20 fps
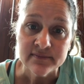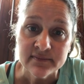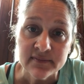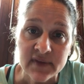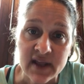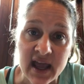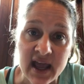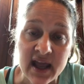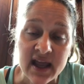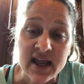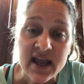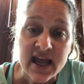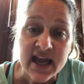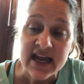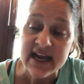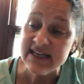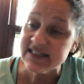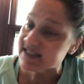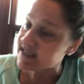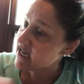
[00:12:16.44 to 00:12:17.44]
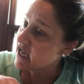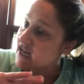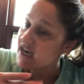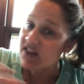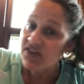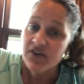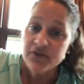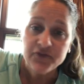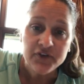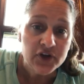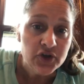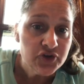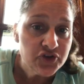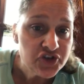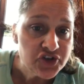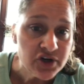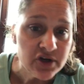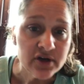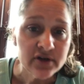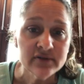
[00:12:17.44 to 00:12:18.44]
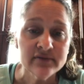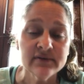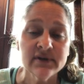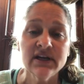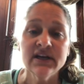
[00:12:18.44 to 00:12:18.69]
Okay? It's not in the future.